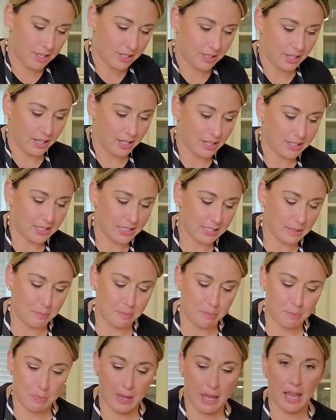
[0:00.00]
getting this as
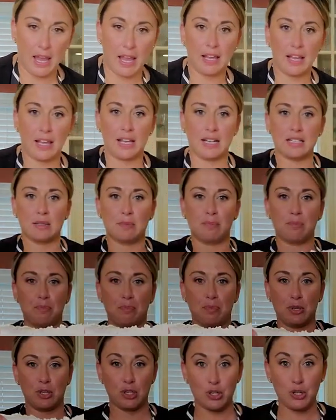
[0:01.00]
big and as
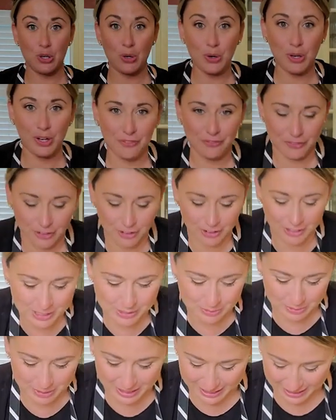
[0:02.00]
beautiful
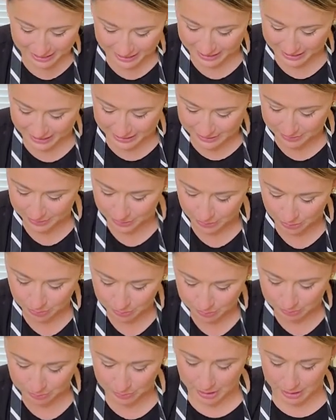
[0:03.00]
as we can.
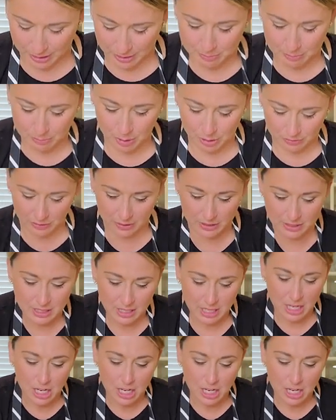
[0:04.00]
Okay, perfect.